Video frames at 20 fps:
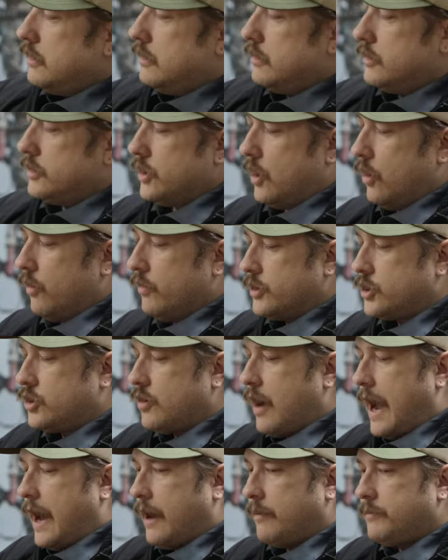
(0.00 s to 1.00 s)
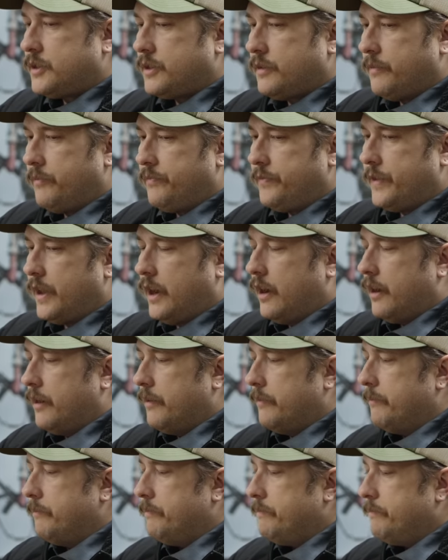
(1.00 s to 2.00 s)
So the straps,
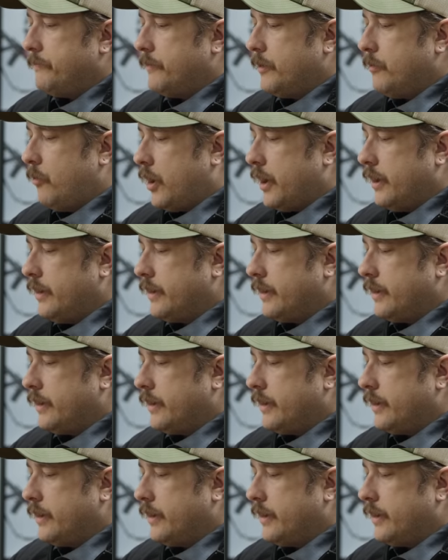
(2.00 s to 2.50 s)
we wanted